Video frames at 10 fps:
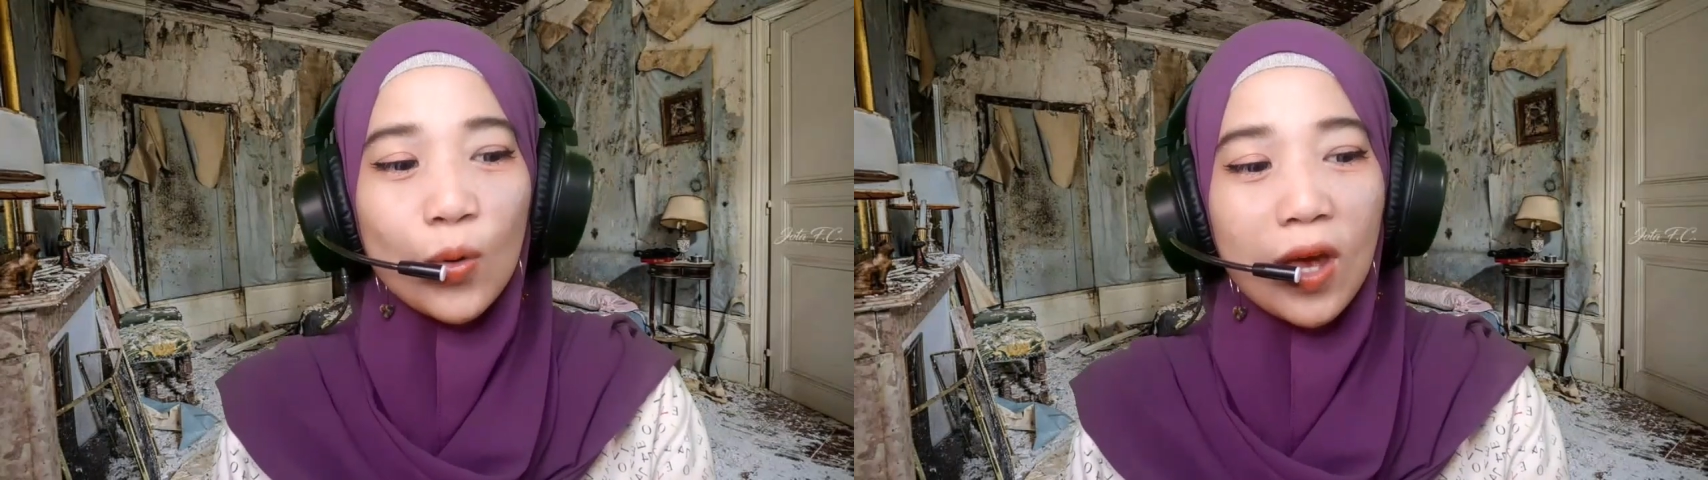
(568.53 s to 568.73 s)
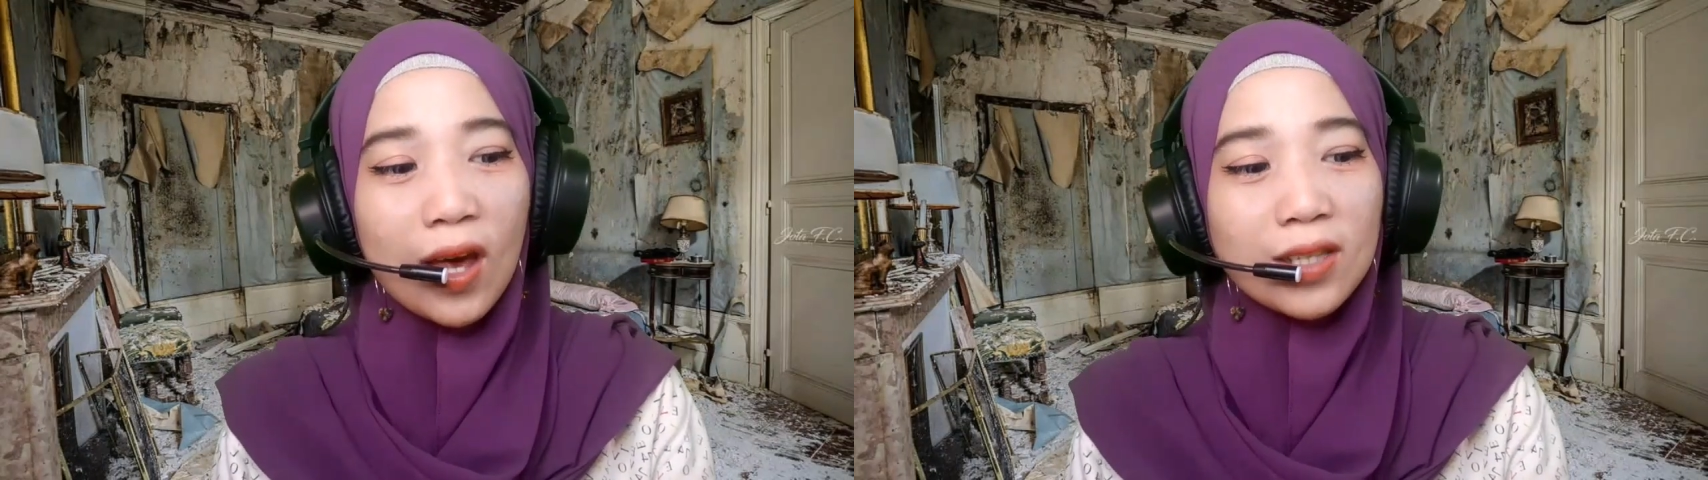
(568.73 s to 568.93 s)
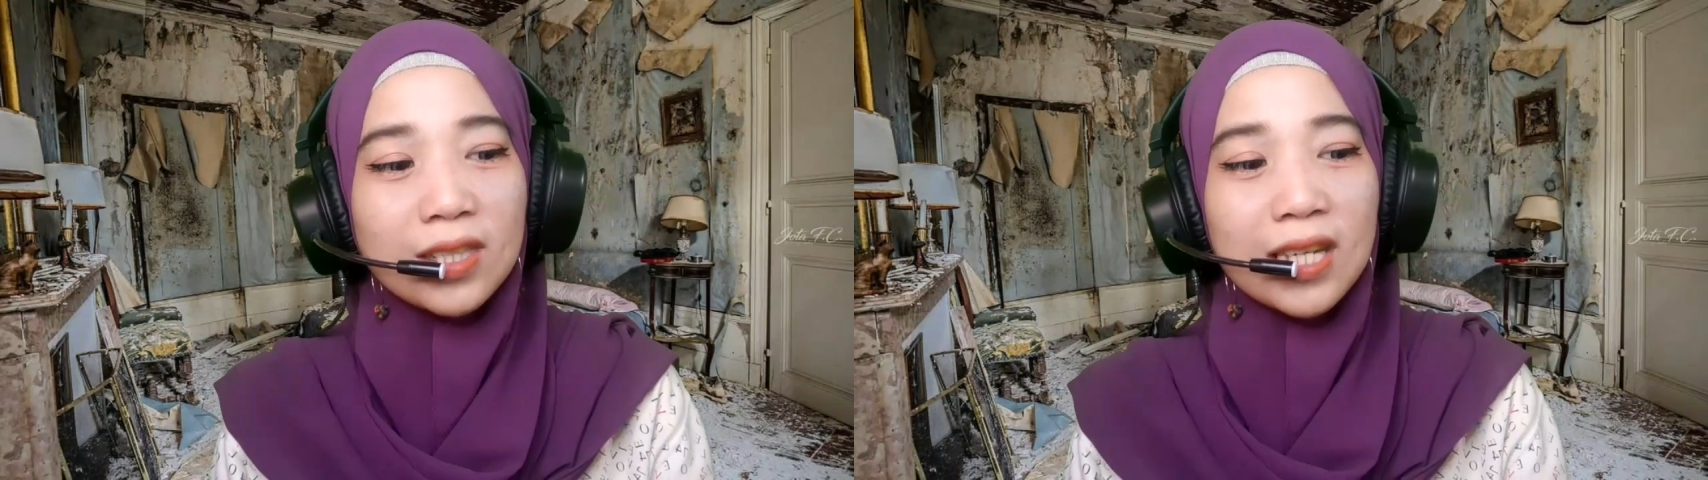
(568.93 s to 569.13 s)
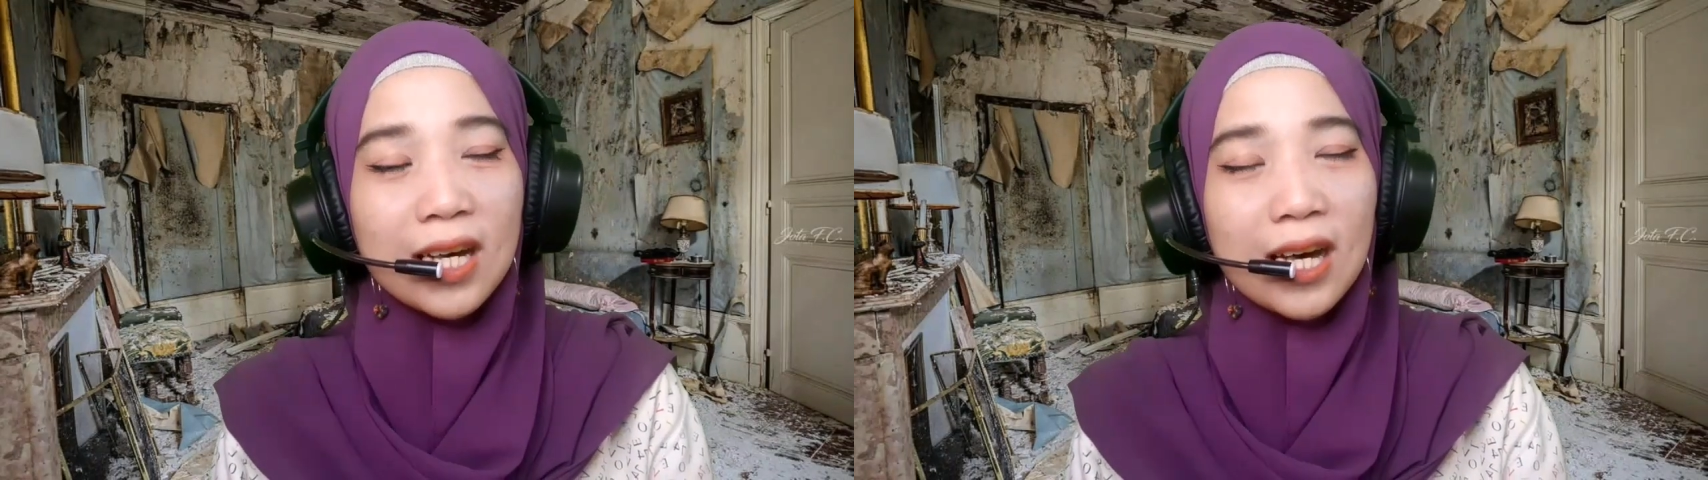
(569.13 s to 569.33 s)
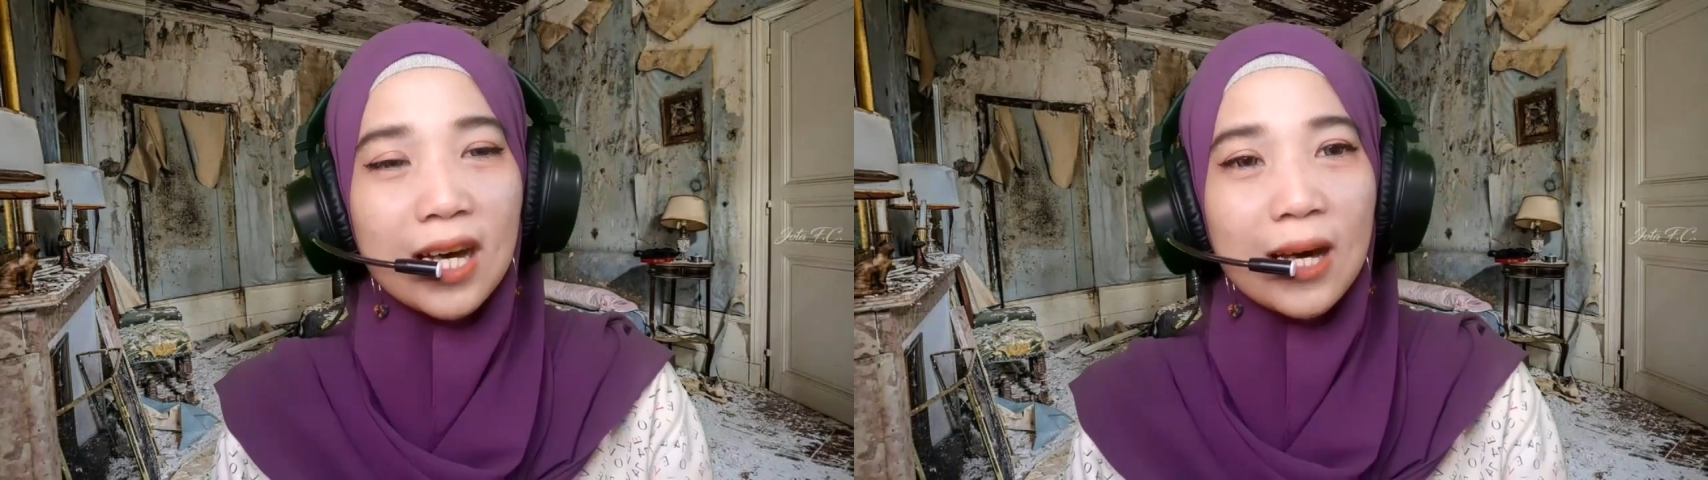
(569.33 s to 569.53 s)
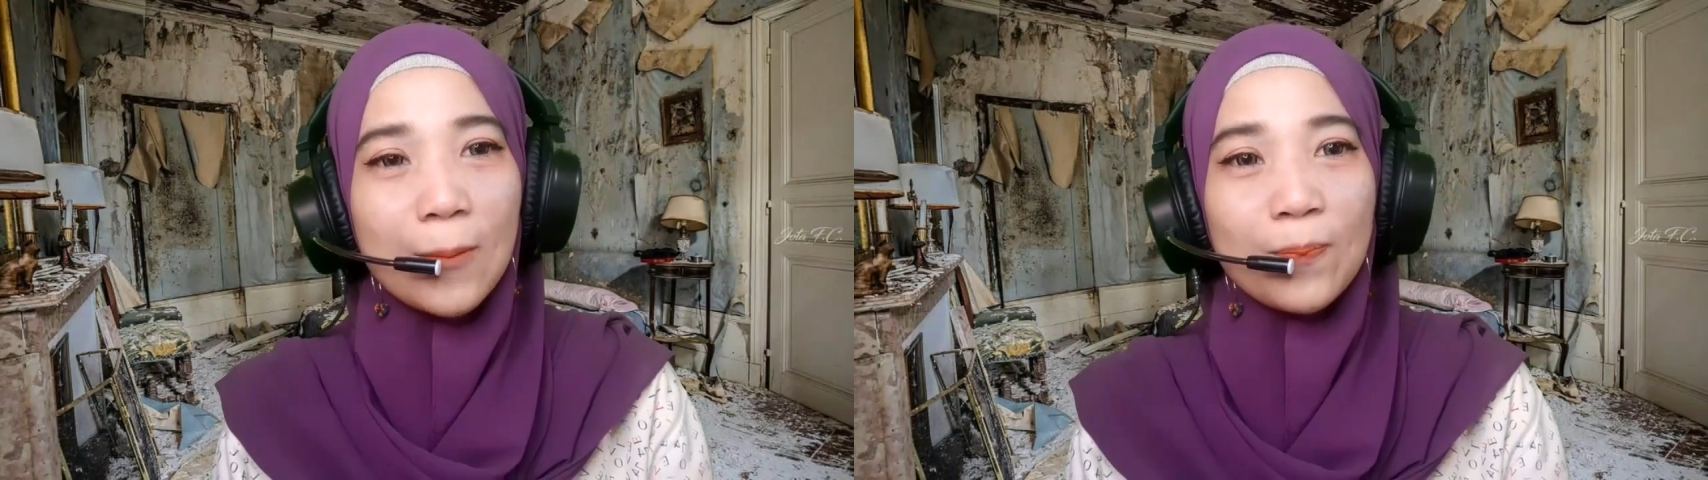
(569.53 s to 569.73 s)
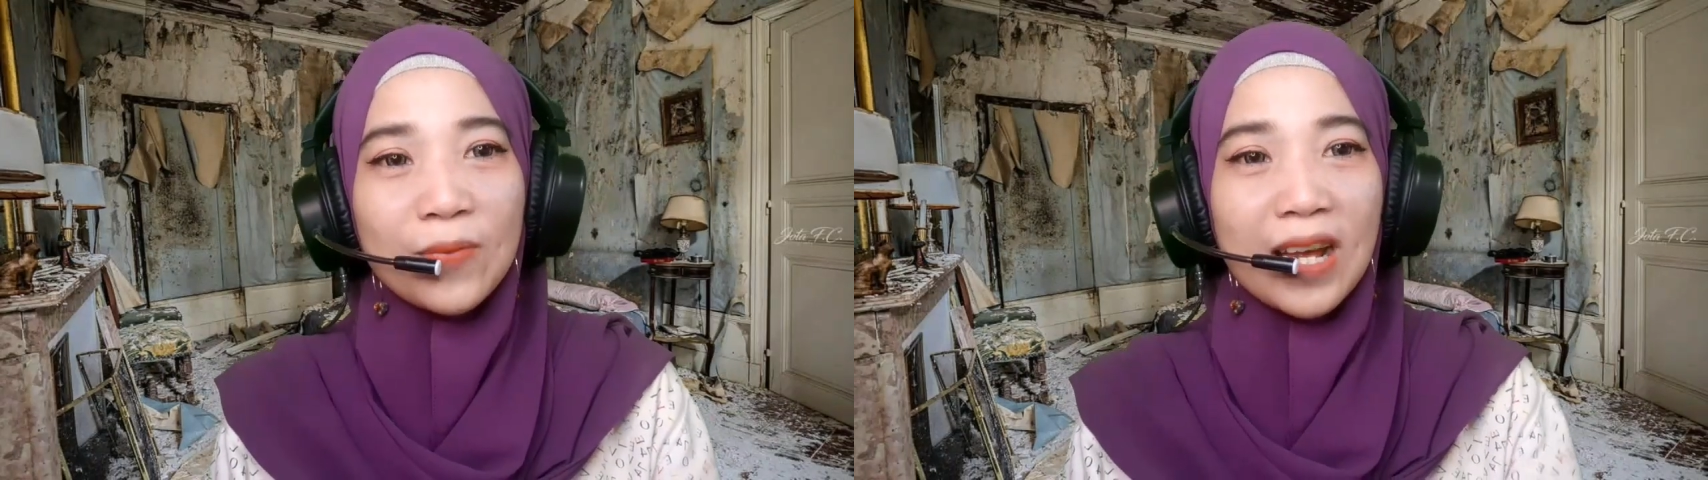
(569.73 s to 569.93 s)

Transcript: yes, a